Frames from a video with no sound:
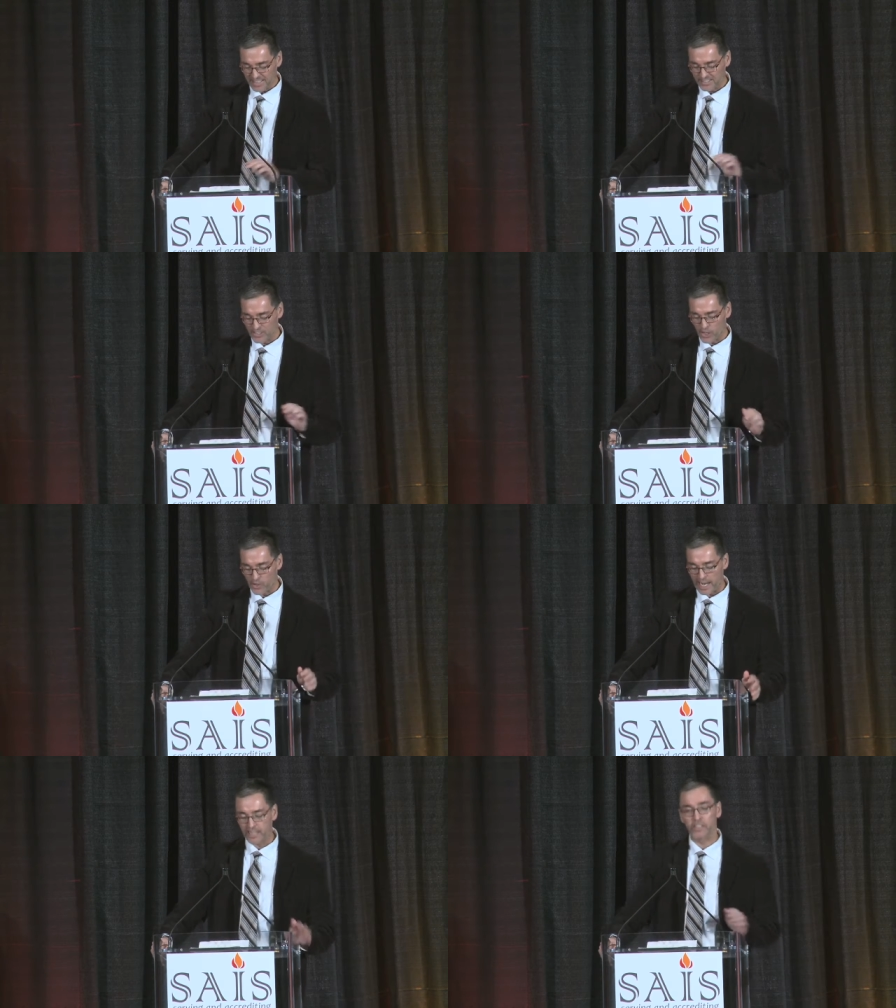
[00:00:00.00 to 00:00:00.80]
So
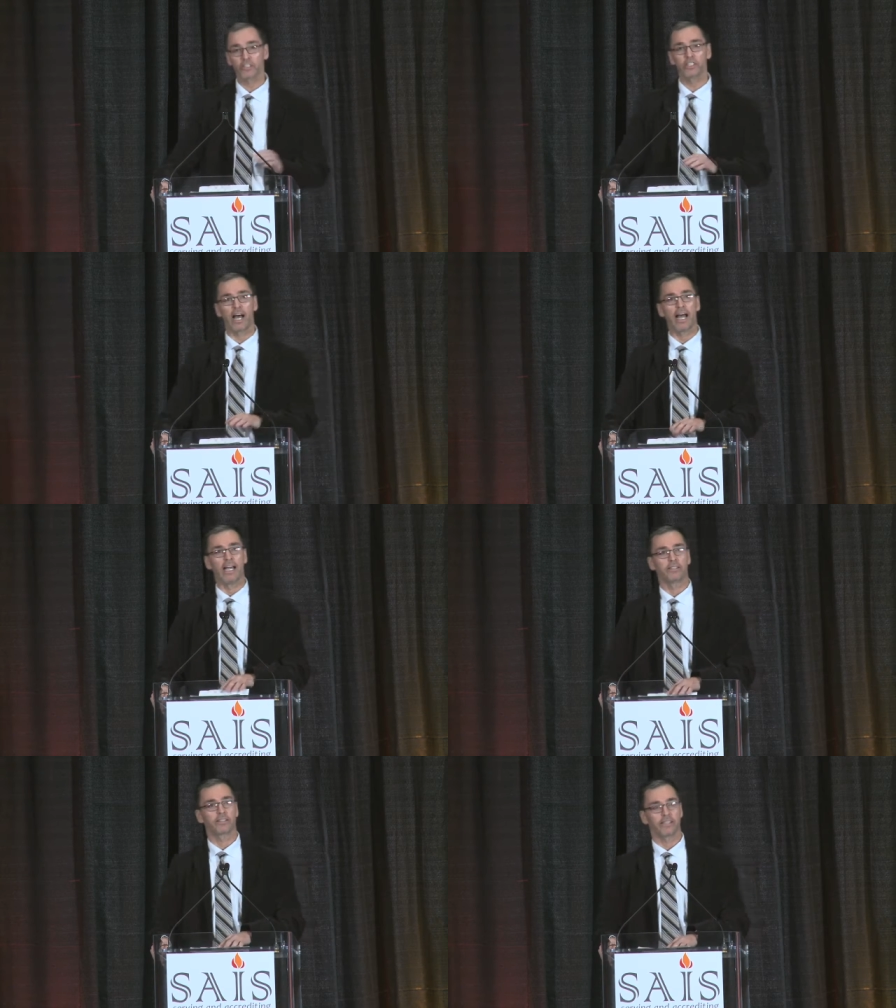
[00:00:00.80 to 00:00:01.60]

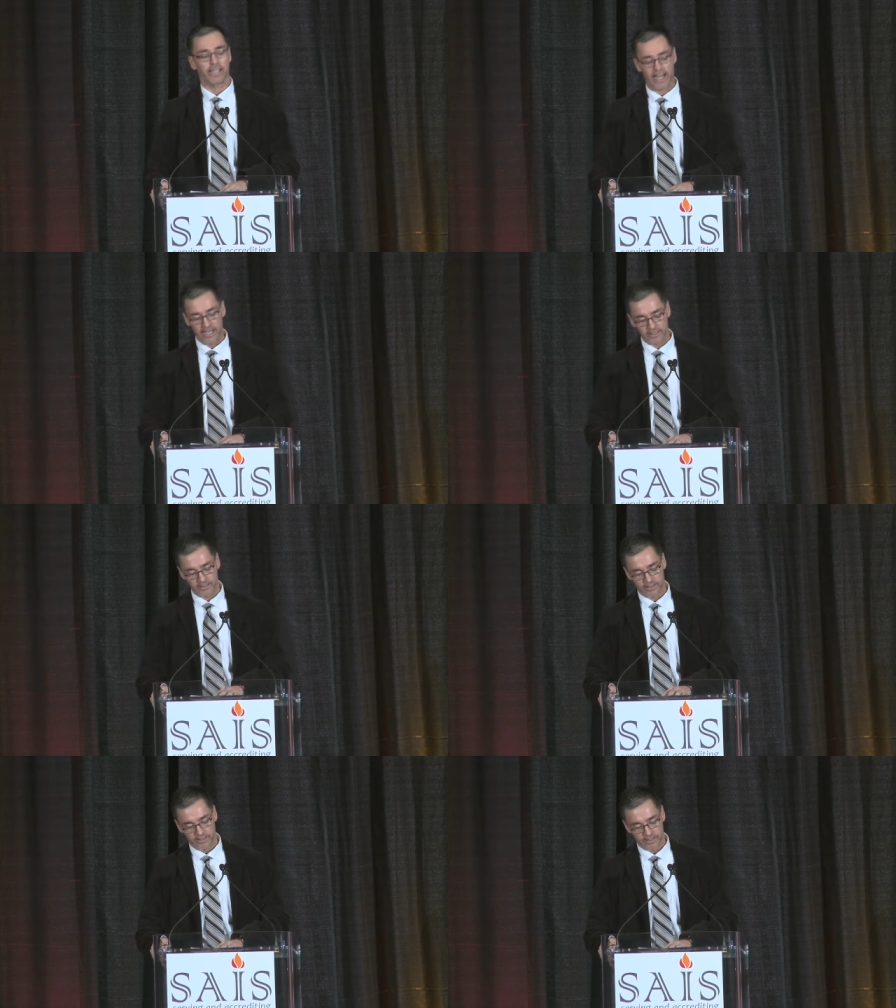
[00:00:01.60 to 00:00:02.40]
exercise.
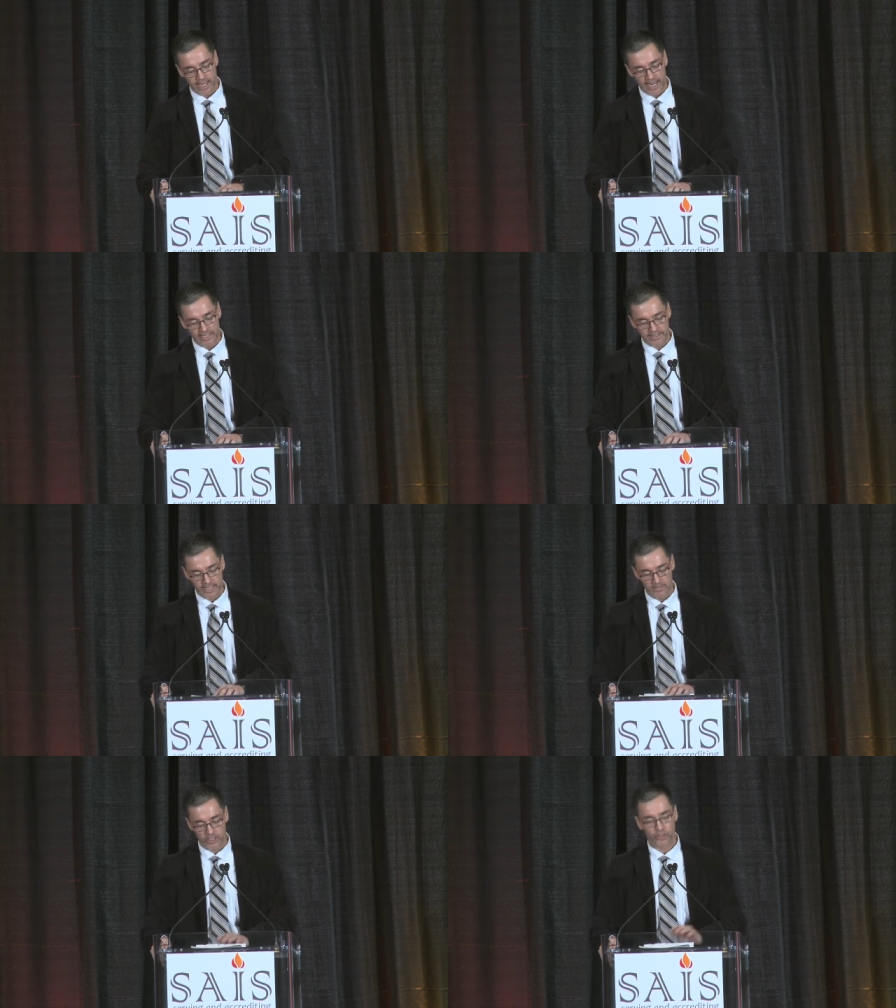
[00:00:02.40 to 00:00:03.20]
Yes, science
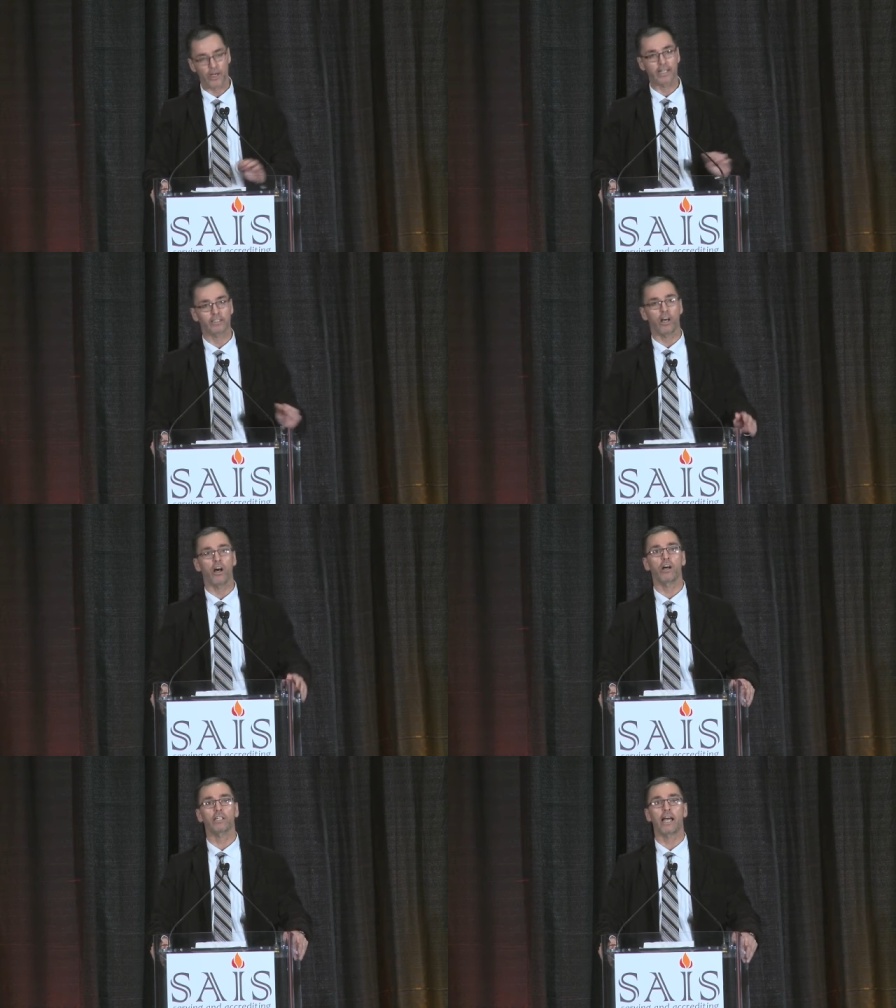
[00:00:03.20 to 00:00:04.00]
demonstrates
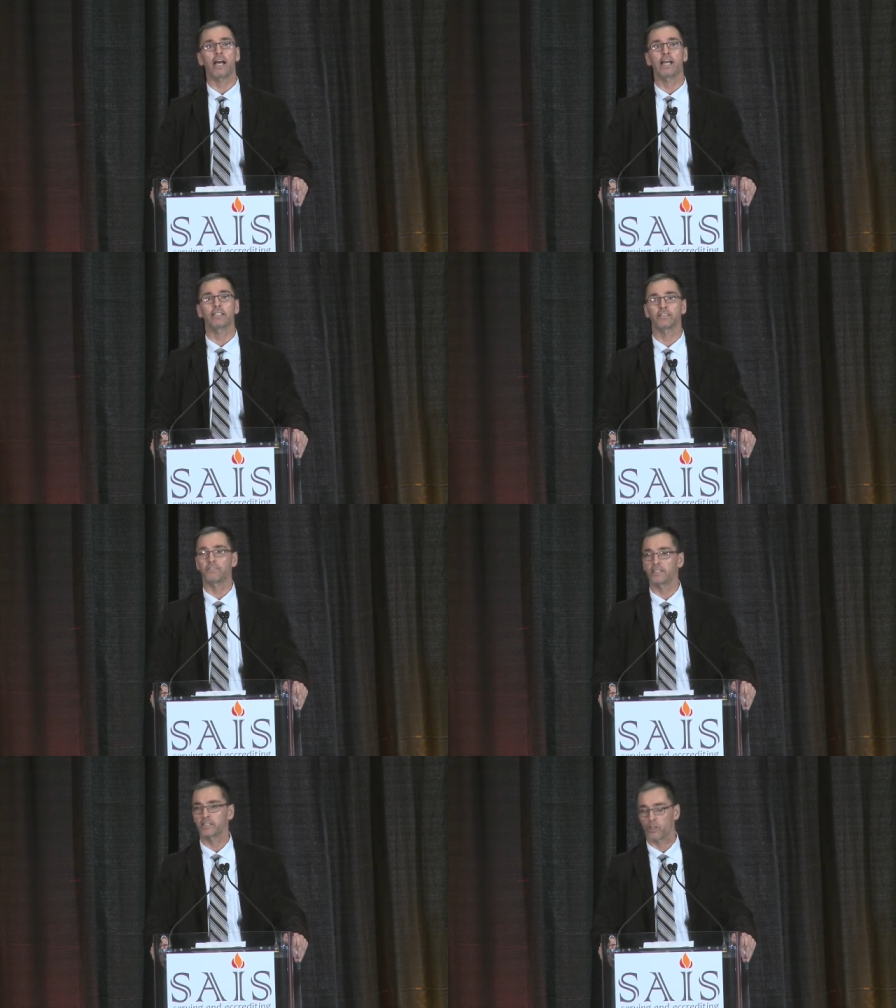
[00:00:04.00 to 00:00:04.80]
all kinds of
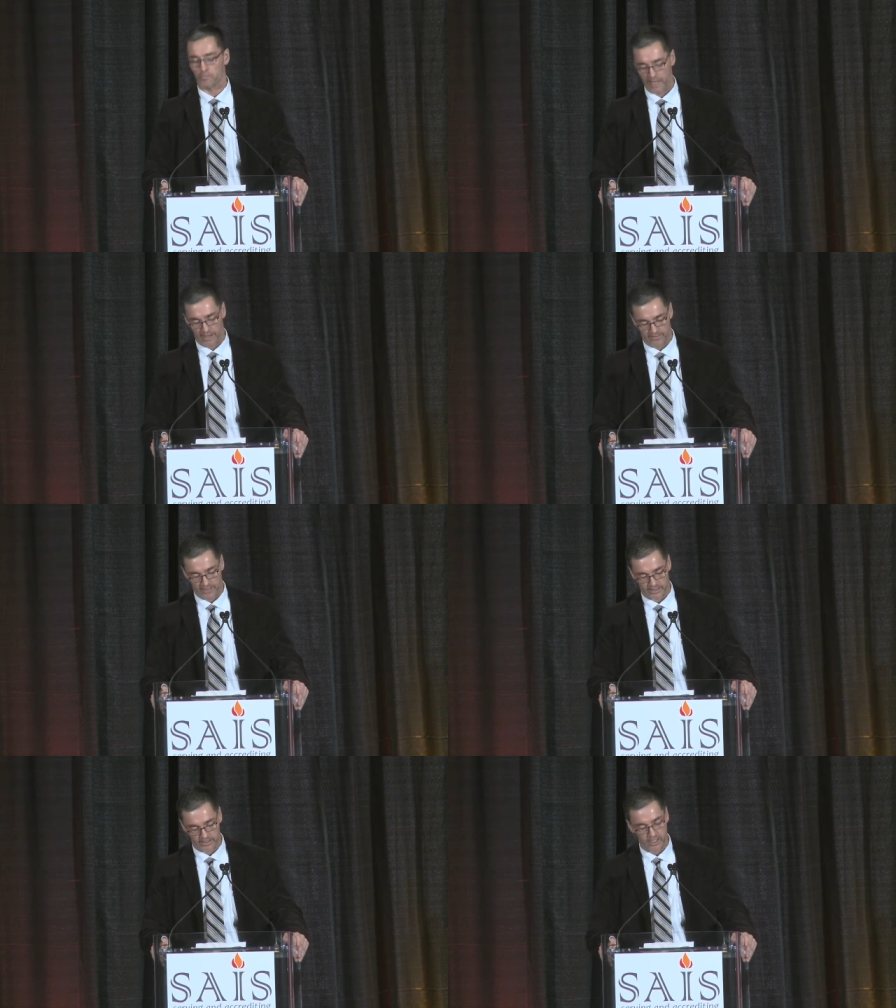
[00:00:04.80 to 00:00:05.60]
physical
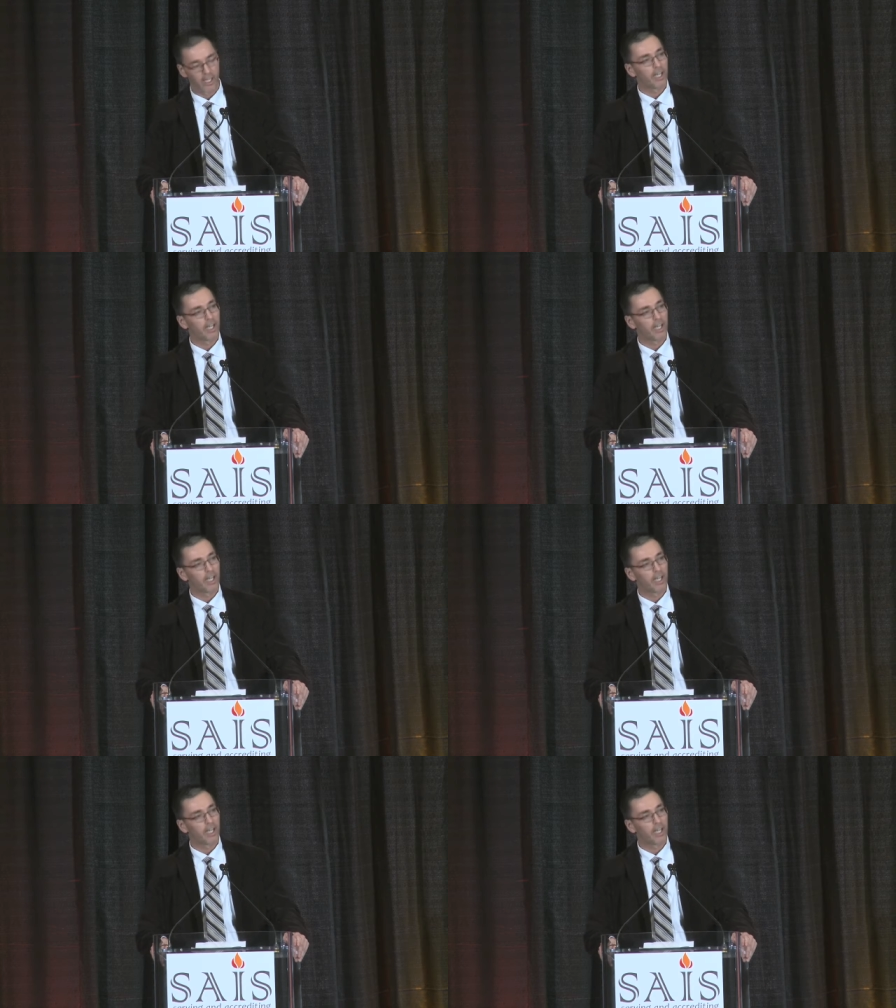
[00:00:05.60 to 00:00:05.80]
benefits.